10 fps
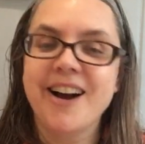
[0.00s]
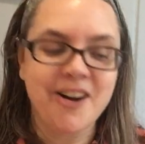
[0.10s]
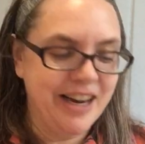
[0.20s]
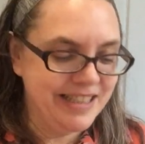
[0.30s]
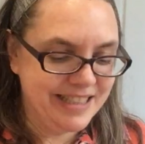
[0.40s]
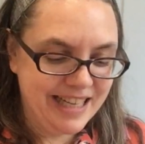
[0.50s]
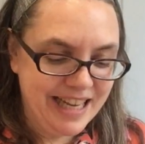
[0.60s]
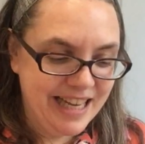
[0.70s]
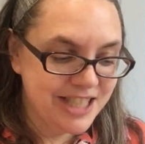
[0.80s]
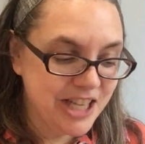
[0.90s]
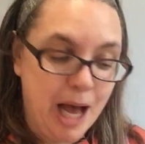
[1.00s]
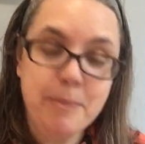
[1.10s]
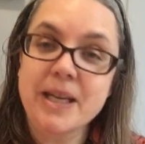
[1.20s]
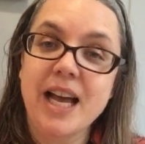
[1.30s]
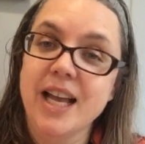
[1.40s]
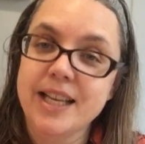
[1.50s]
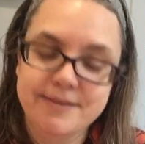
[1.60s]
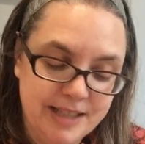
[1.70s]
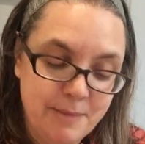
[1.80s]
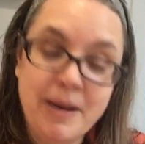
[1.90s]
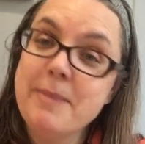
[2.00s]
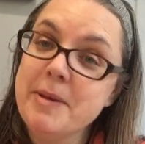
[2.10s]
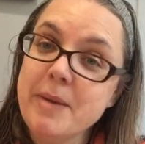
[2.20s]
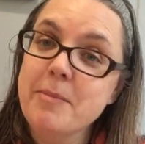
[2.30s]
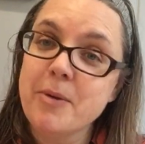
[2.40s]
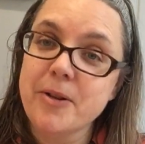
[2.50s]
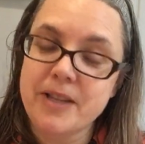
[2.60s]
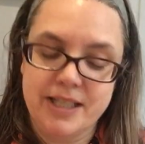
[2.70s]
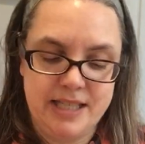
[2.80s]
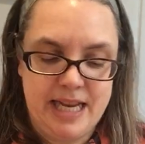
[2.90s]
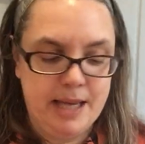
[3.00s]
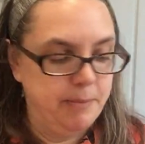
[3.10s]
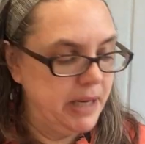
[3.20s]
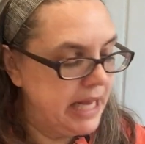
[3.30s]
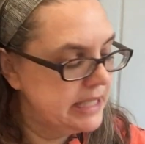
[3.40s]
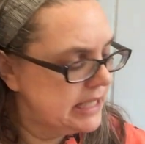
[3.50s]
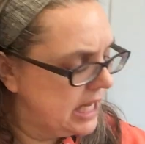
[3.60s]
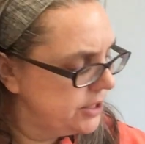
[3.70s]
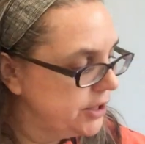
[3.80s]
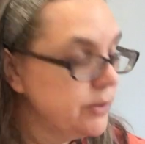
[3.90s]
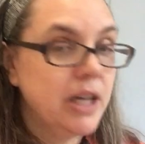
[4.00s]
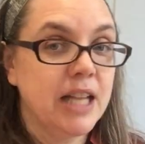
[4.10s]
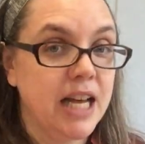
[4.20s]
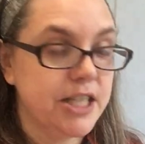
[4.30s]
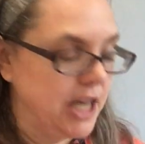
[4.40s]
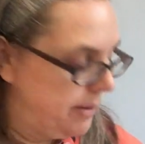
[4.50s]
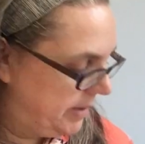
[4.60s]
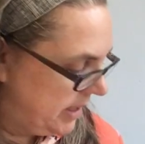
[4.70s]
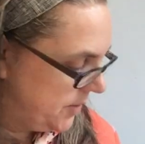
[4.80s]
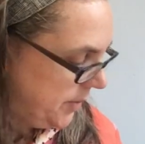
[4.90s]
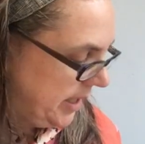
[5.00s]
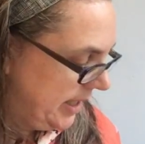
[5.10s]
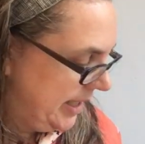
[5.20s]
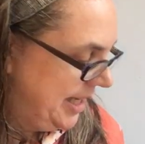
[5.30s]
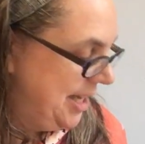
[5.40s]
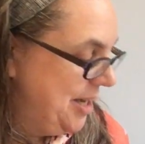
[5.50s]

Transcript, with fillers: All right, shopping. It might be my birthday today, but I did not do a lot of shopping this week.